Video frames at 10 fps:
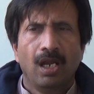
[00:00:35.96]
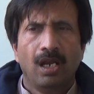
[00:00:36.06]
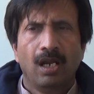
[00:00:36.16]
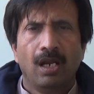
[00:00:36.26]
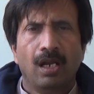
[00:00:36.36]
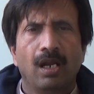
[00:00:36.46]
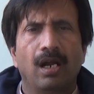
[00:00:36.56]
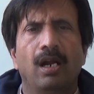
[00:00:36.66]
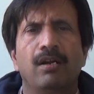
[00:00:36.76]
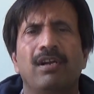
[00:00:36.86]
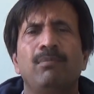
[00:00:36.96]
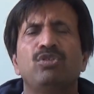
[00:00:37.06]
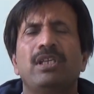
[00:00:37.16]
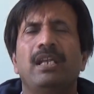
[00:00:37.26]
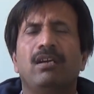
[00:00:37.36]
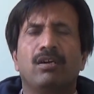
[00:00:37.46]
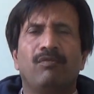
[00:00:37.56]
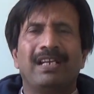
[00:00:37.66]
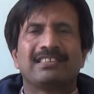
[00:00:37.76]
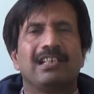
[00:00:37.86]
uh, dry mouth can occur
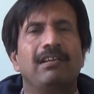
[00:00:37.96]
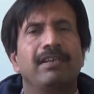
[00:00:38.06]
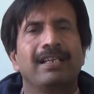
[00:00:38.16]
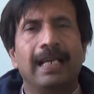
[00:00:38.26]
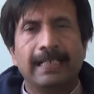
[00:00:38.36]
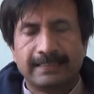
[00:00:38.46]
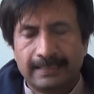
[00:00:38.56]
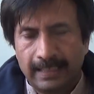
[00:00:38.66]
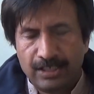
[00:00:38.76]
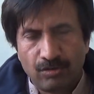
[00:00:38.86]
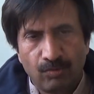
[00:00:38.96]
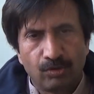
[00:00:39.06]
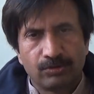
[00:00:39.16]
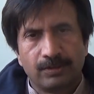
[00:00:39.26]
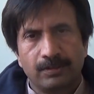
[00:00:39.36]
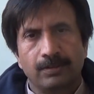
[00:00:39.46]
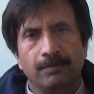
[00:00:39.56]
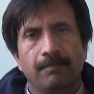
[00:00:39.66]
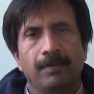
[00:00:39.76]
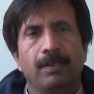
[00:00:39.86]
when salivary glands in your mouth uh, uh,
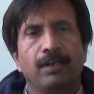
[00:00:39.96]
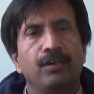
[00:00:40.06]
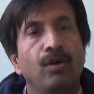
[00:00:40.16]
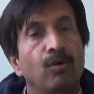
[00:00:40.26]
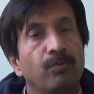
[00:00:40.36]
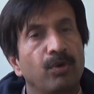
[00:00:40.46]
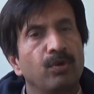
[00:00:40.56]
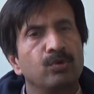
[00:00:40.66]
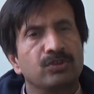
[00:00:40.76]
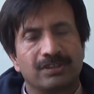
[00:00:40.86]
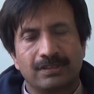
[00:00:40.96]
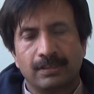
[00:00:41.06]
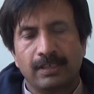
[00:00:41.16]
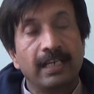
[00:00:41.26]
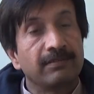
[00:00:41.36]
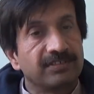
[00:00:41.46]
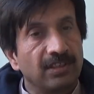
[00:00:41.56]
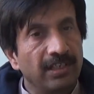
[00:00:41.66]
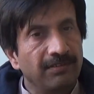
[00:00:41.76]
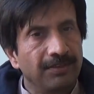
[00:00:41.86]
don't produce enough
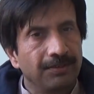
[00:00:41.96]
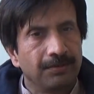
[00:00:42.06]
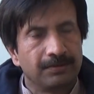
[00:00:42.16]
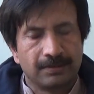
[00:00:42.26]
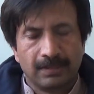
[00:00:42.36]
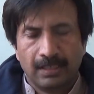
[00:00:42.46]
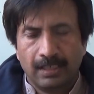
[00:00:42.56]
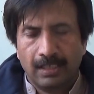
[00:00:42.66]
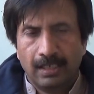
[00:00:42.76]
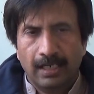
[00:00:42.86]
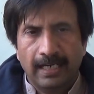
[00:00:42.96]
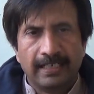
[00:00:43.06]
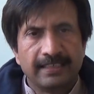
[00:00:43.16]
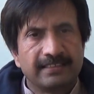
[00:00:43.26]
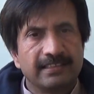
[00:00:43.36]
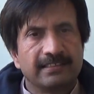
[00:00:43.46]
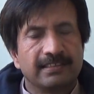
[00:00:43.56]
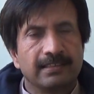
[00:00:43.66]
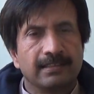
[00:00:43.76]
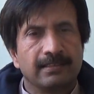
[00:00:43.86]
saliva you know and this
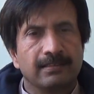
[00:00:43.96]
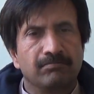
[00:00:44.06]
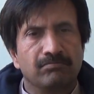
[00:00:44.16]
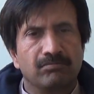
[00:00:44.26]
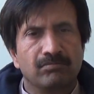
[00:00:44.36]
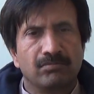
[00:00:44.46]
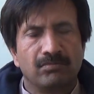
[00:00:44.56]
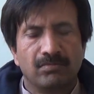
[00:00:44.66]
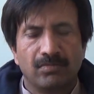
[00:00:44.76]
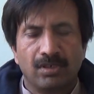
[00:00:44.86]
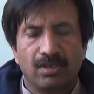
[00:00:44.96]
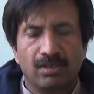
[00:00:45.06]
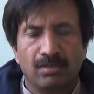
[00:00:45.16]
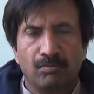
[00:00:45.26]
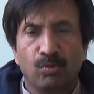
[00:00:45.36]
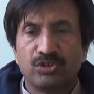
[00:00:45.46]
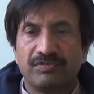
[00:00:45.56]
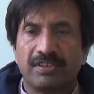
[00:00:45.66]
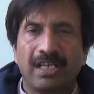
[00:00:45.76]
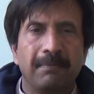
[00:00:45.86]
is uh, mm, uh, most
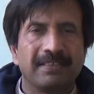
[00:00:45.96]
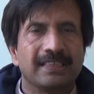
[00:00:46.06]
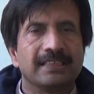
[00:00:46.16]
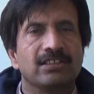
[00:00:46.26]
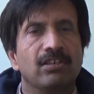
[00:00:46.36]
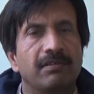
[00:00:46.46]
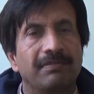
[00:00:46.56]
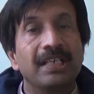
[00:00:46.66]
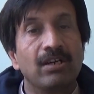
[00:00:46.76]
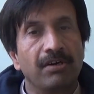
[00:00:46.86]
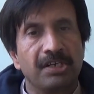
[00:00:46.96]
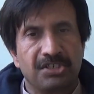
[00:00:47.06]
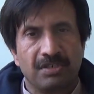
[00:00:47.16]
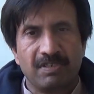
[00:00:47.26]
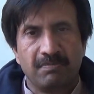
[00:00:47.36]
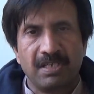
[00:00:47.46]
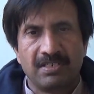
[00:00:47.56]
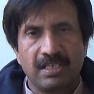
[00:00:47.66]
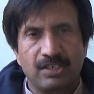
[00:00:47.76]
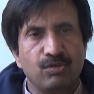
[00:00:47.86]
of the time is a result of dehydration which
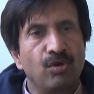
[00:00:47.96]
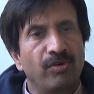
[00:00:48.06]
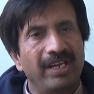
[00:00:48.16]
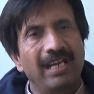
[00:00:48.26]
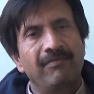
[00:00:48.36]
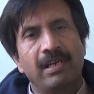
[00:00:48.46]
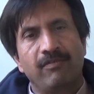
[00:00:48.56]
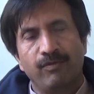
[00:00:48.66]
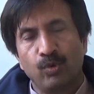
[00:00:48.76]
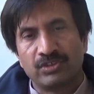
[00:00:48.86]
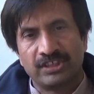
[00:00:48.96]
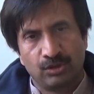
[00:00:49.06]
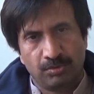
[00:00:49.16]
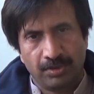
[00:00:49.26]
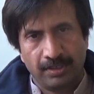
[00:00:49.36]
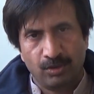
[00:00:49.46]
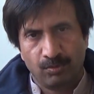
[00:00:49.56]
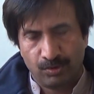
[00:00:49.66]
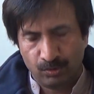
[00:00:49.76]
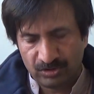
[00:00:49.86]
means that you don't have enough fluids in your body to
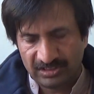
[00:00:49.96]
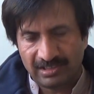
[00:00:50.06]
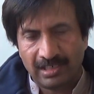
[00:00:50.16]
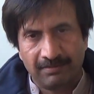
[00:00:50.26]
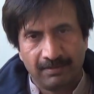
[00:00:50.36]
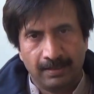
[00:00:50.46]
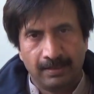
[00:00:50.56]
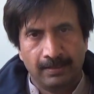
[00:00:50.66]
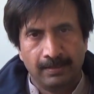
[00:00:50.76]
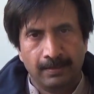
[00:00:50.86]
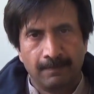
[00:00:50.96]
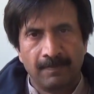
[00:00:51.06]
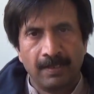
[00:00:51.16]
produce the saliva and, uh,